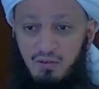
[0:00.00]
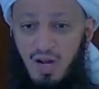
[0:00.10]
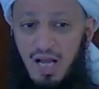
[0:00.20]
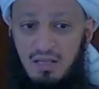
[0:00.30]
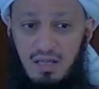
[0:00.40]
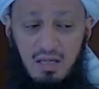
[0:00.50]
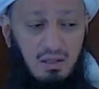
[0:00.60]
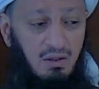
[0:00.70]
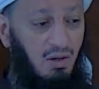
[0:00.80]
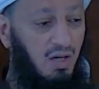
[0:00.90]

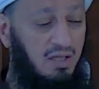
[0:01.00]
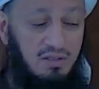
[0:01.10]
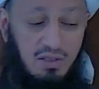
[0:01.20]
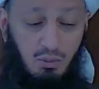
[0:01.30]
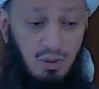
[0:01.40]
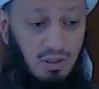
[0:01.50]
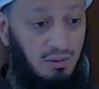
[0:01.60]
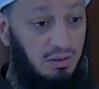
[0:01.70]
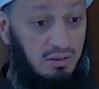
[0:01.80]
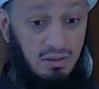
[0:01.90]

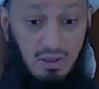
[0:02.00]
Uhud,